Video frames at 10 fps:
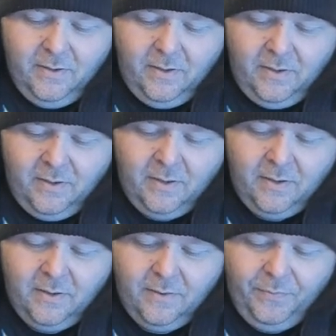
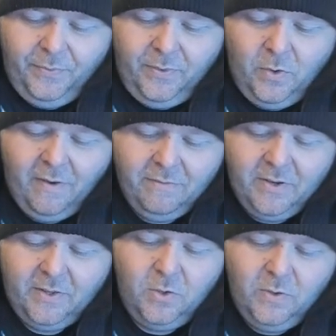Uh, you have
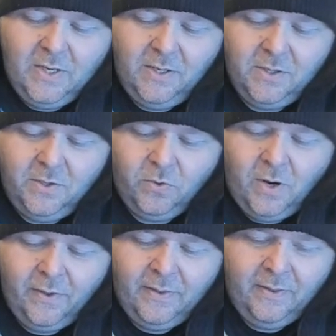everything you need to
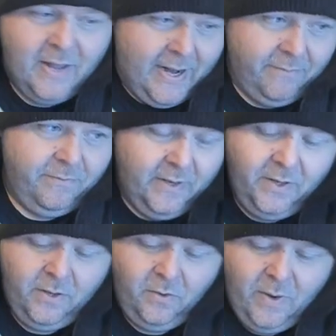draw that
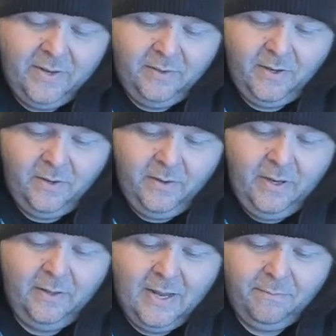figure right there
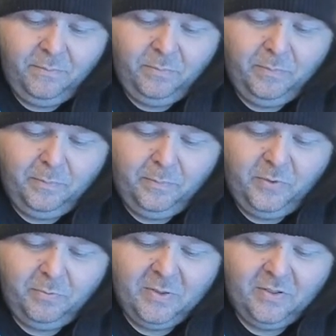in that
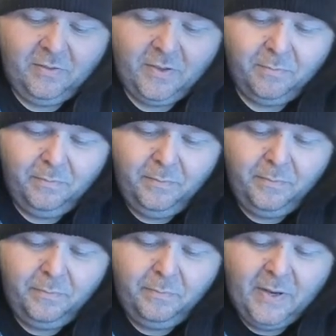specific
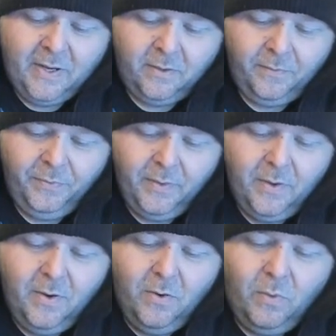panel,
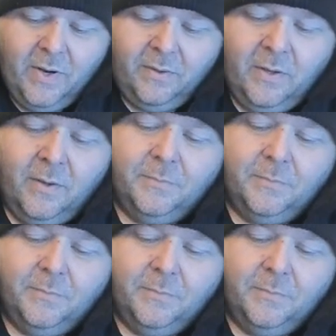right there.